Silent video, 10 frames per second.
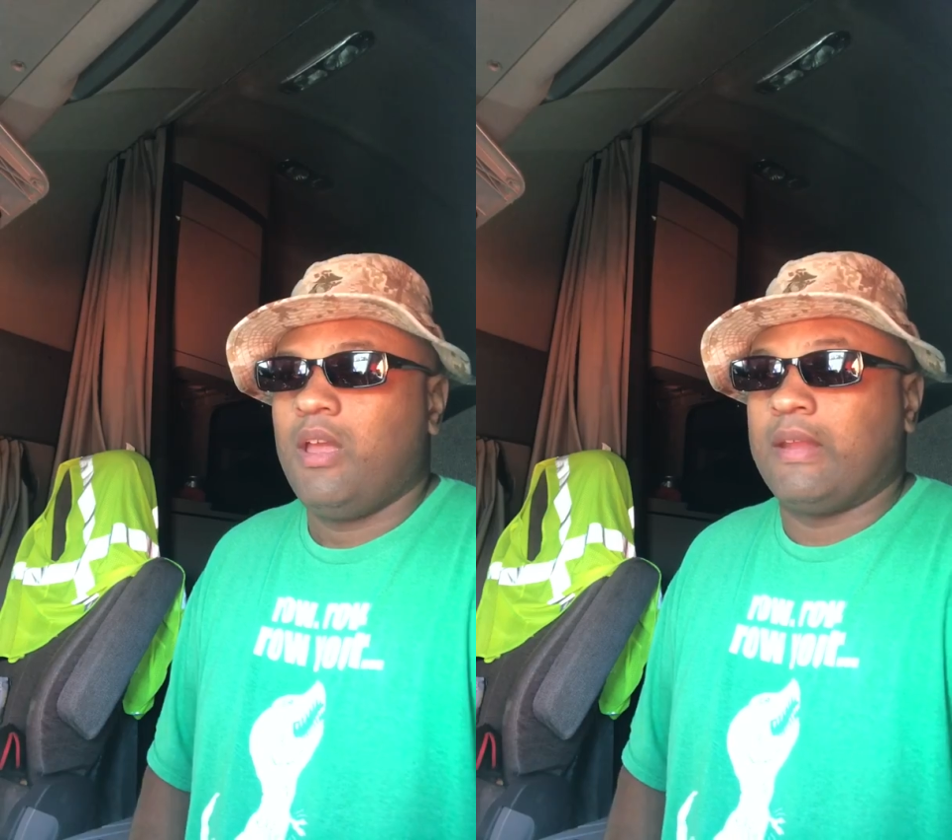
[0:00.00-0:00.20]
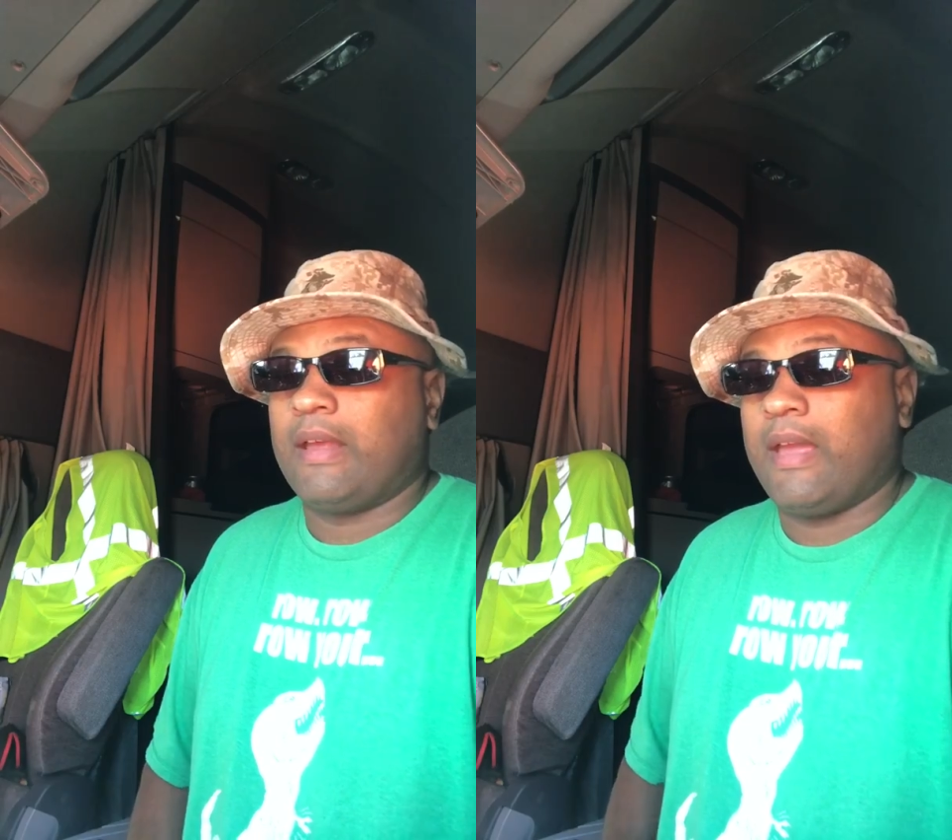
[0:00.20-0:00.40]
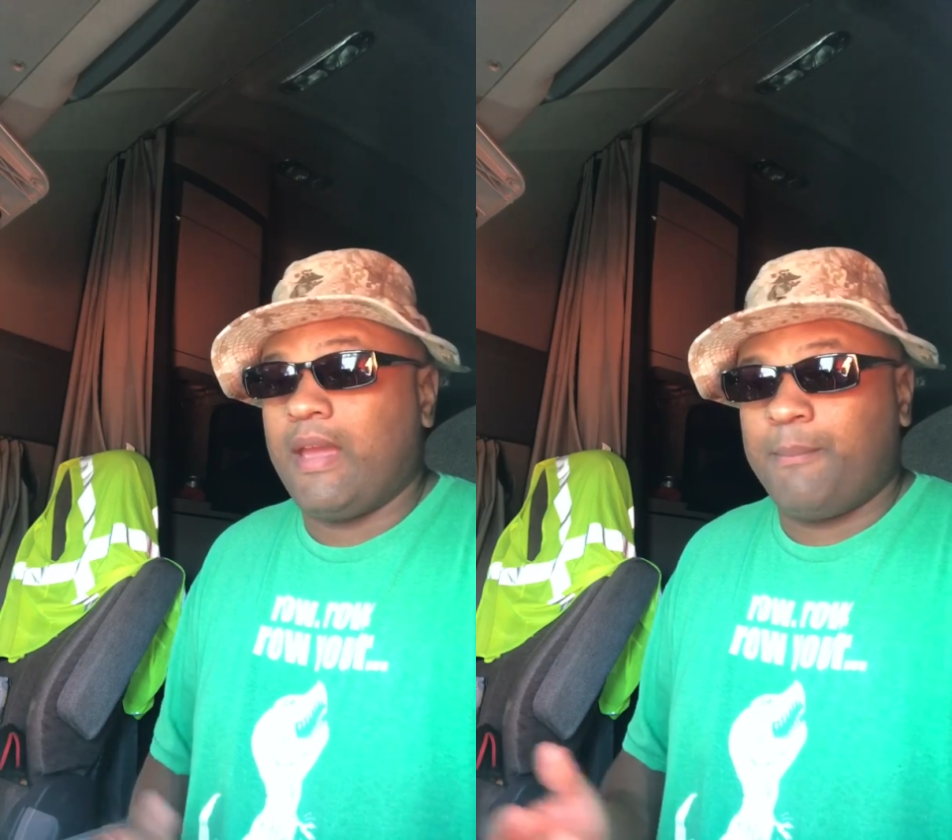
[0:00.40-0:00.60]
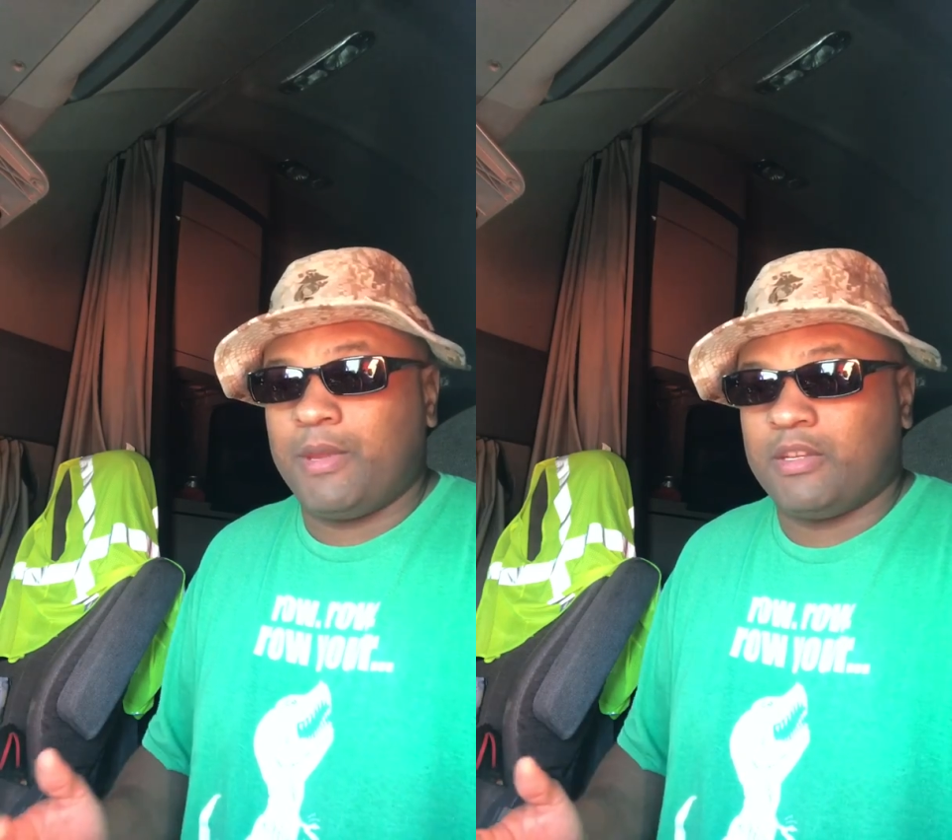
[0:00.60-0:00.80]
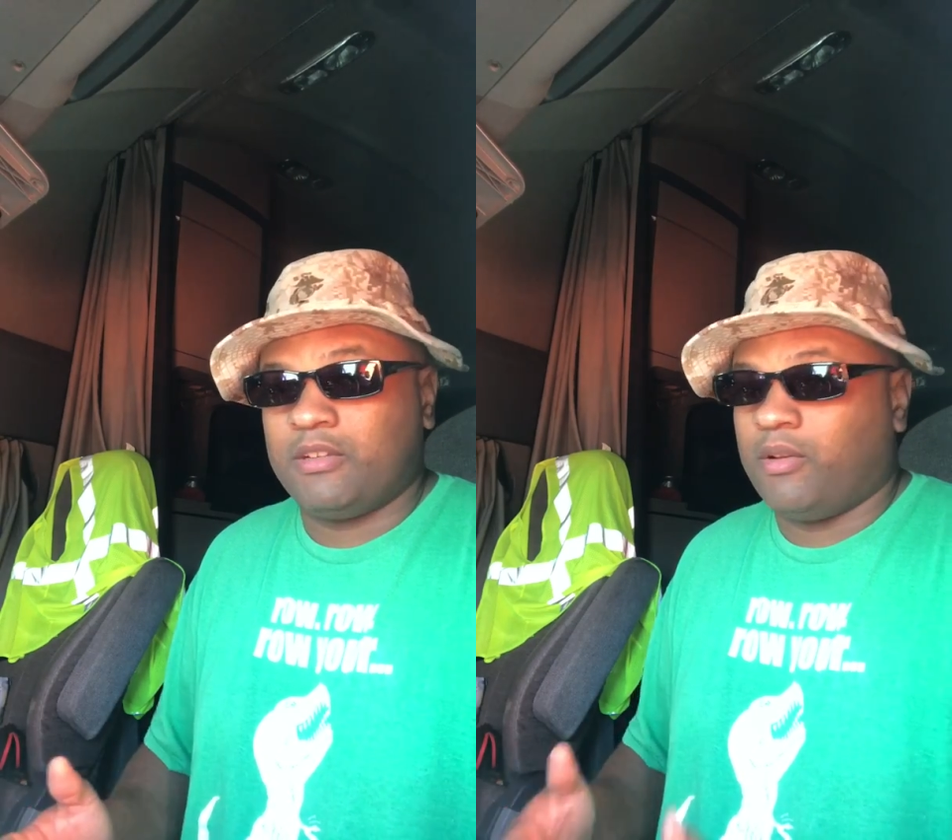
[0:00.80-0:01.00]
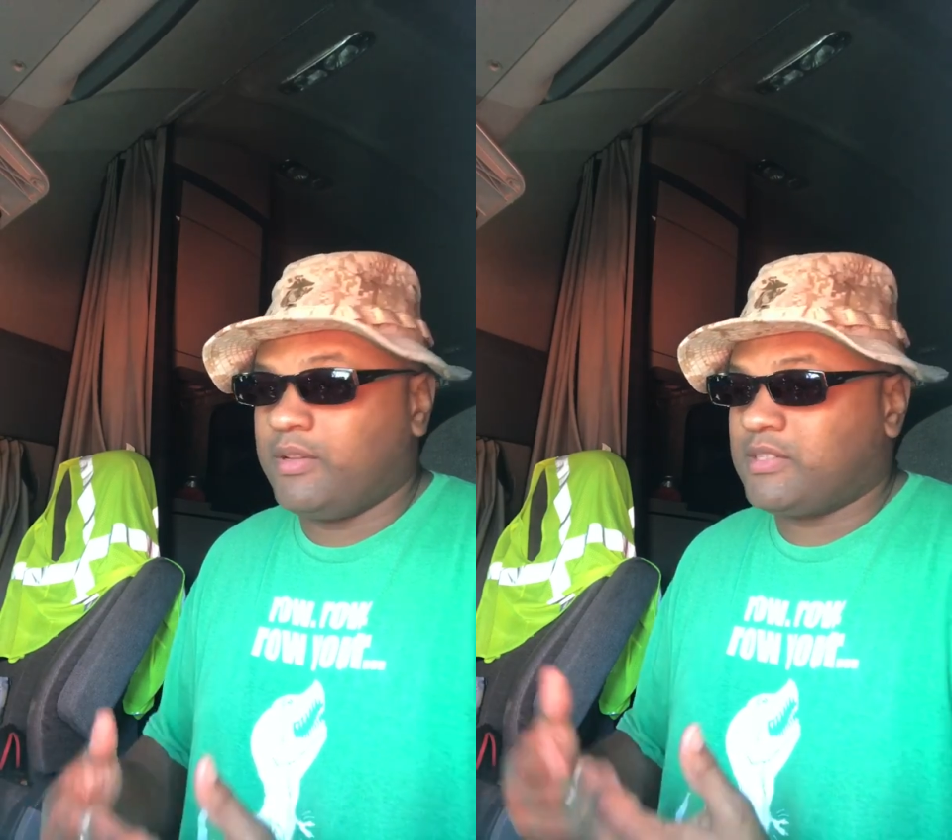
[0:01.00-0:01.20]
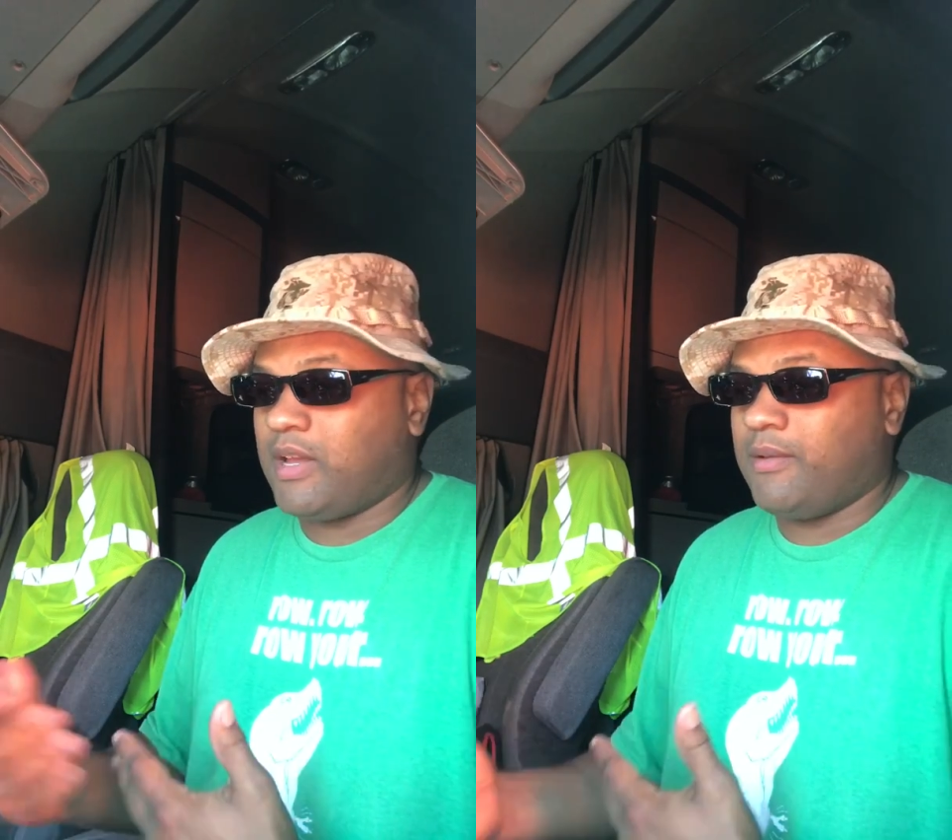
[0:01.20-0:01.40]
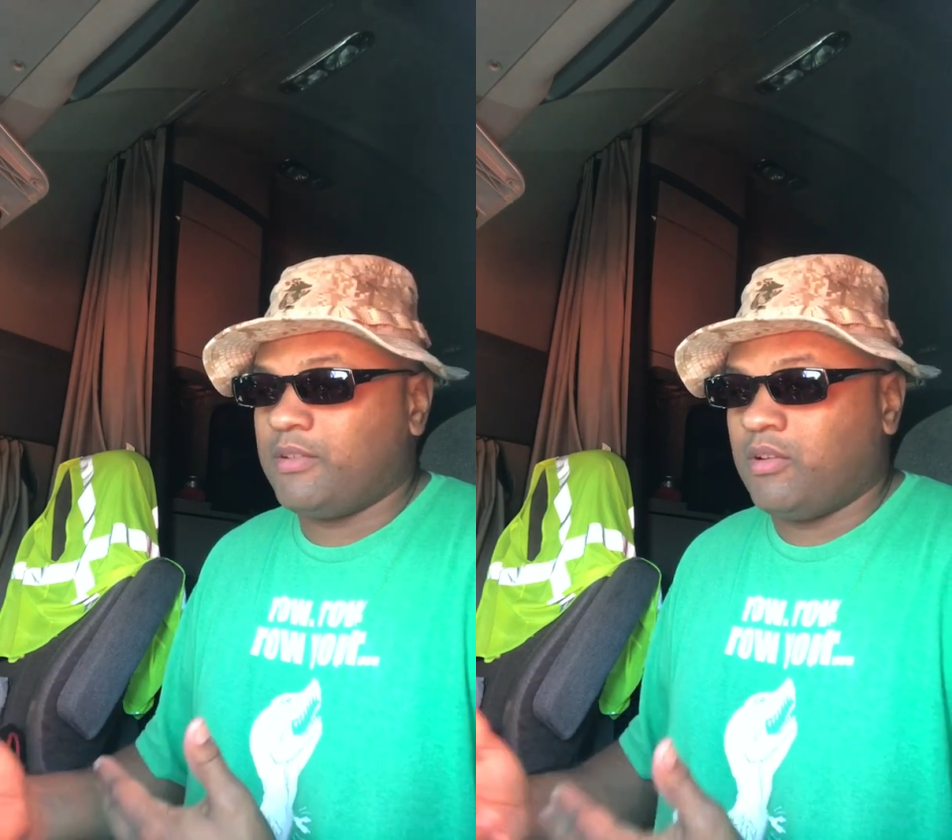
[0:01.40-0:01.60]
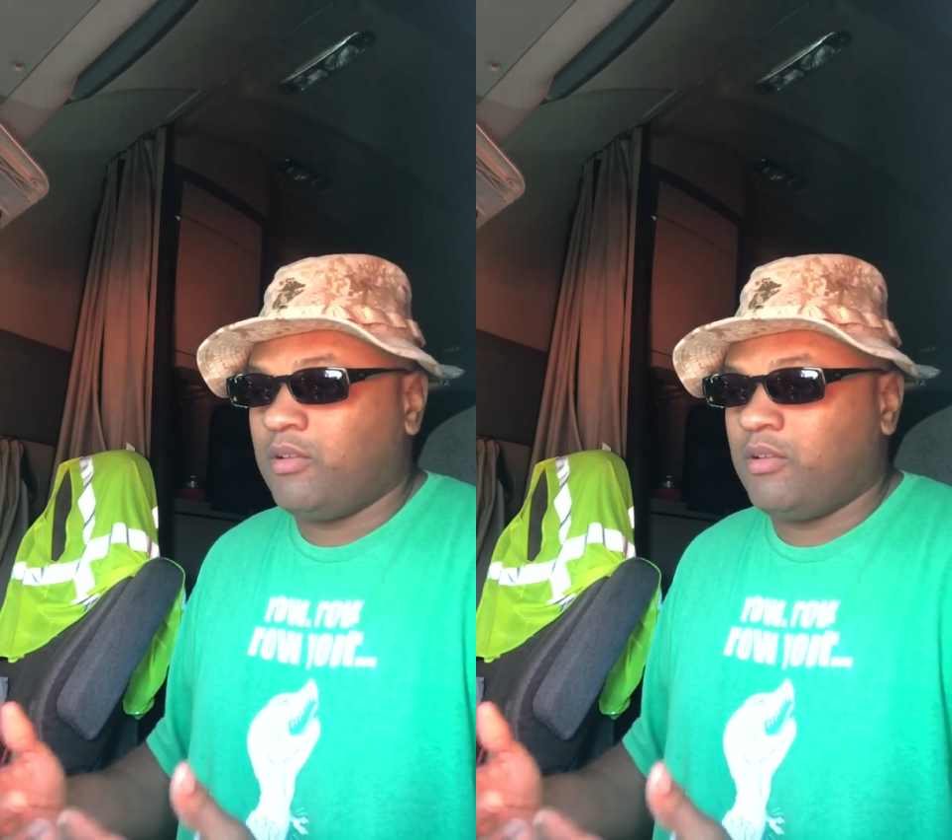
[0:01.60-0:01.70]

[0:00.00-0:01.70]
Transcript: and I have been, anytime,